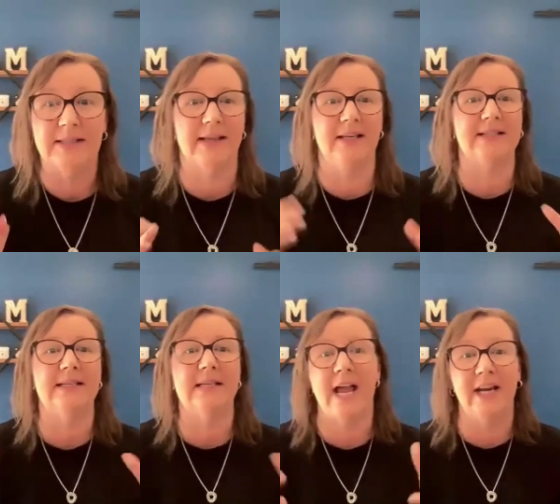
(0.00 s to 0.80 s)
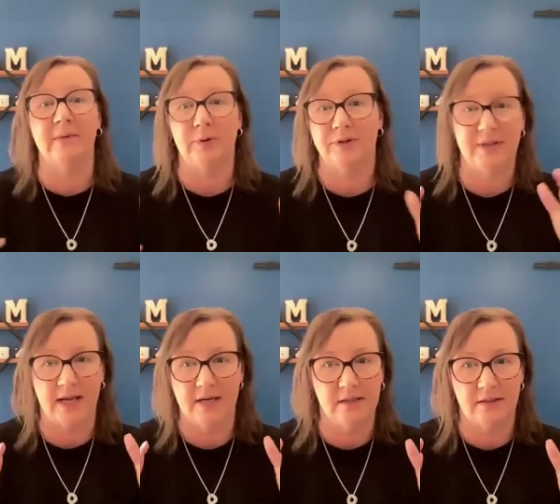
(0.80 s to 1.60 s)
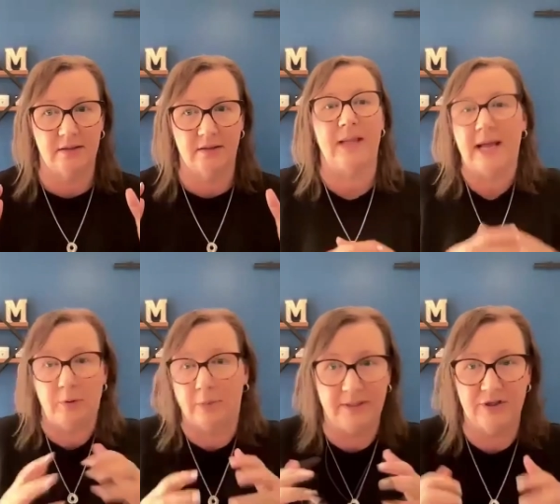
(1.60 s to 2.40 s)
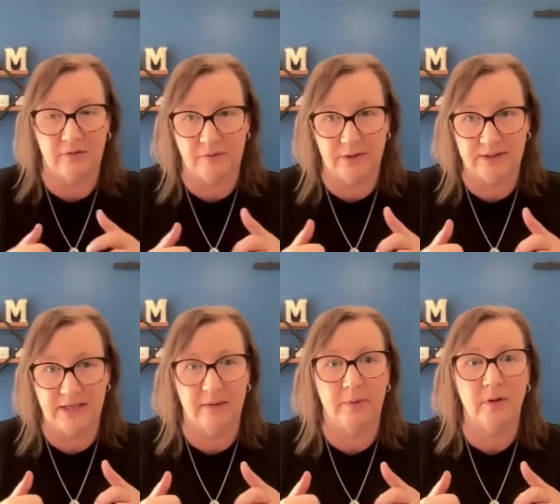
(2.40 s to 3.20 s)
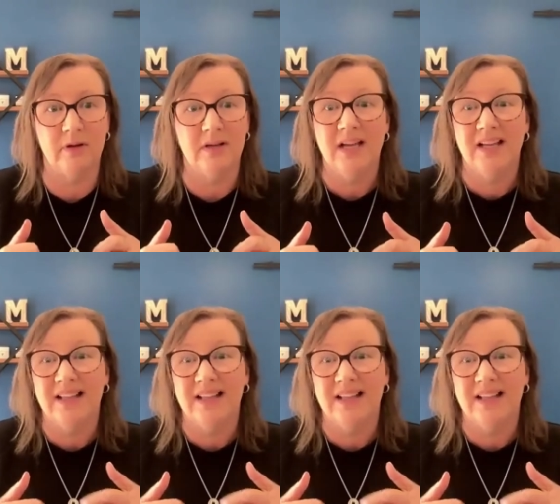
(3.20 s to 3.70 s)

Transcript: I think it's 9% Black population, for example.